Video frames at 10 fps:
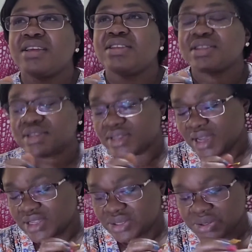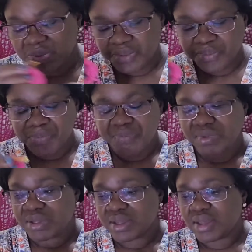it inside. So
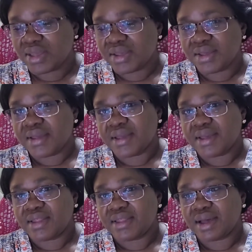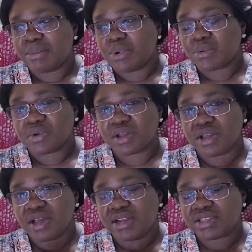that book,
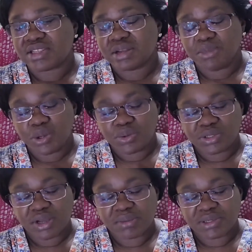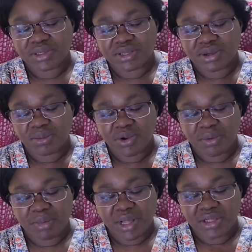and it's in a museum somewhere
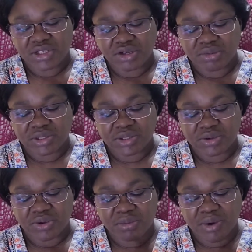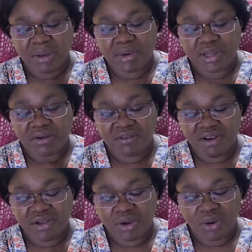in Belgium, so it's probably a
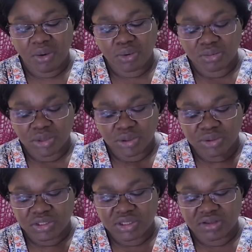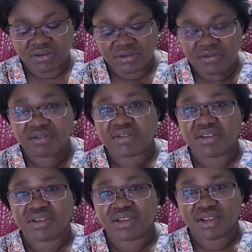very old motif.
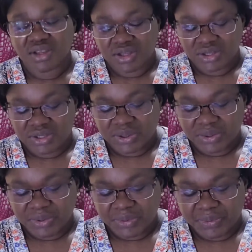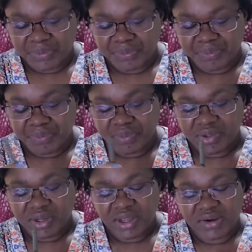So
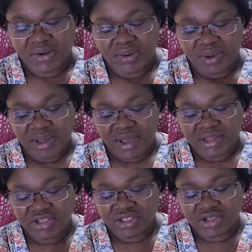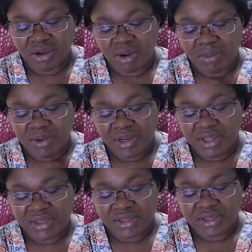I don't know. I just come up with
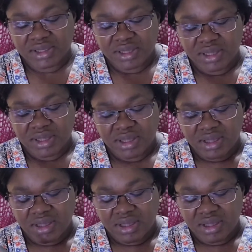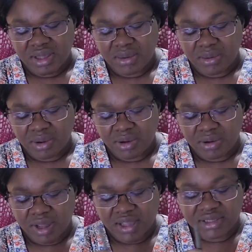it, what
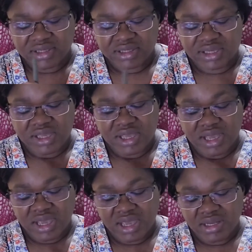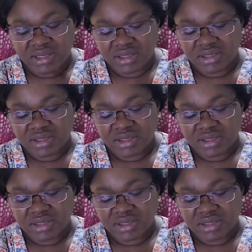I see, and